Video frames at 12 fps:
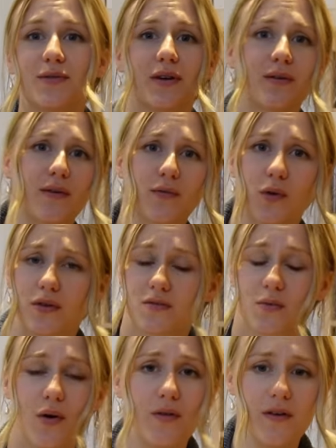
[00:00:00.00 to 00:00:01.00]
You can of course
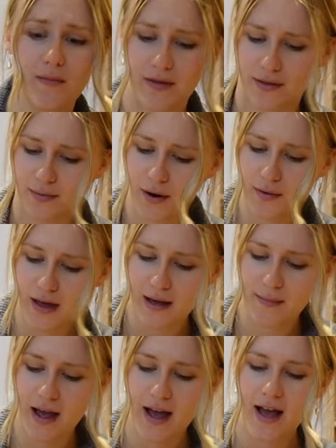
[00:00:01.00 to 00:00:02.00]
roll them and throw
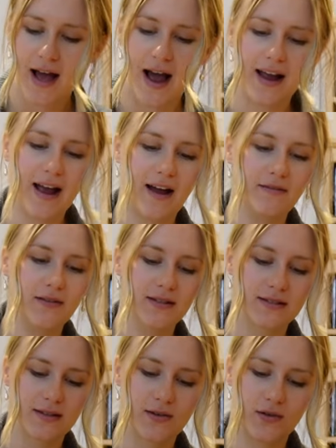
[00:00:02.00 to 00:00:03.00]
them. I have
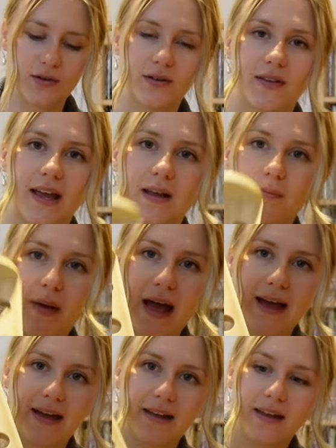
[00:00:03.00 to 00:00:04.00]
this little like
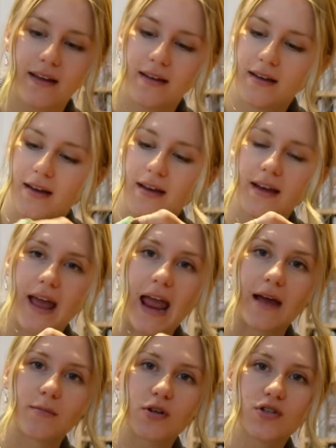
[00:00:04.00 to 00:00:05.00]
peg
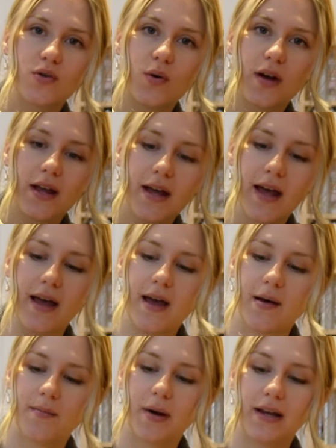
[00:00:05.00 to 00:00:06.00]
hammer toy
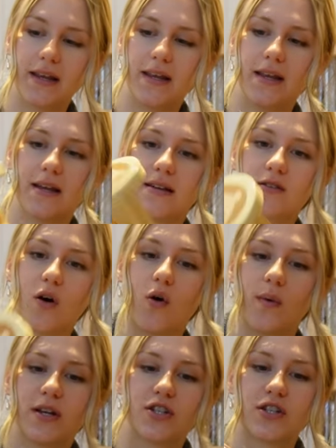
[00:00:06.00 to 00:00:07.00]
but he is
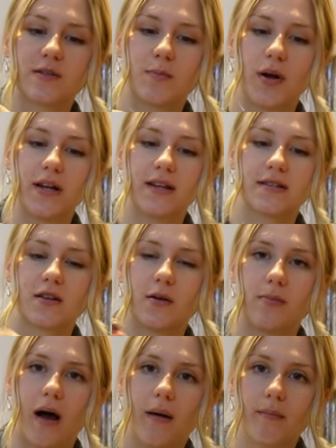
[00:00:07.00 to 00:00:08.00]
always just putting these
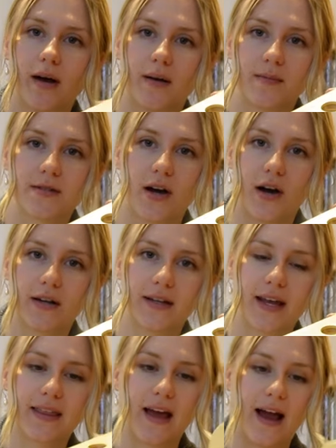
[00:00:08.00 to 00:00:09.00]
little pom-poms on
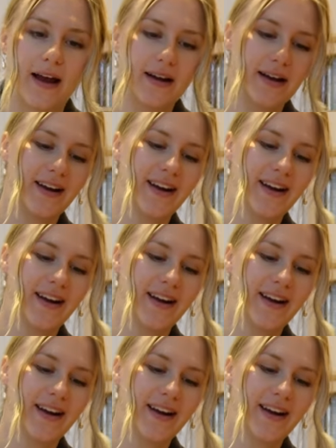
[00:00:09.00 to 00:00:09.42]
like that.